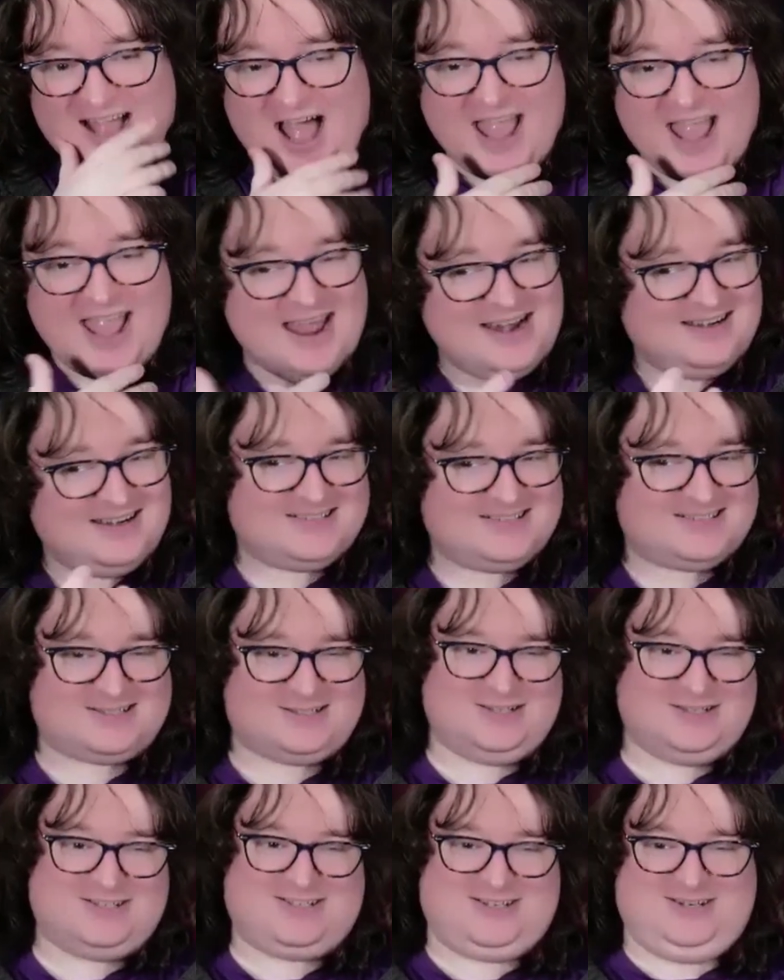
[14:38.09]
I
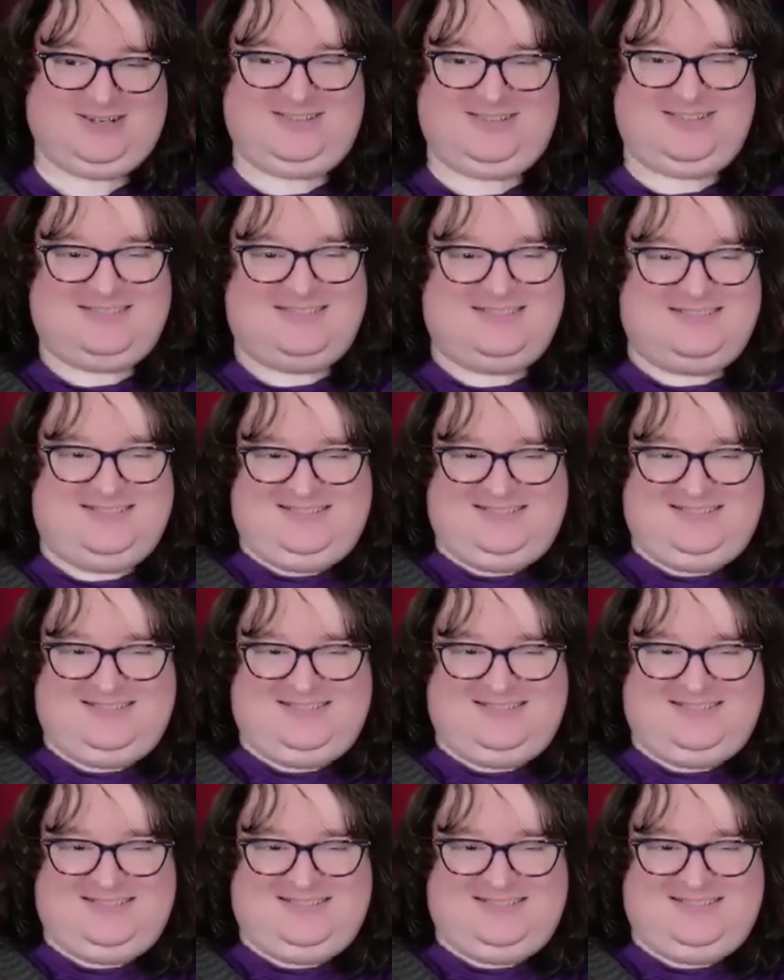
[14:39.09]
understood you.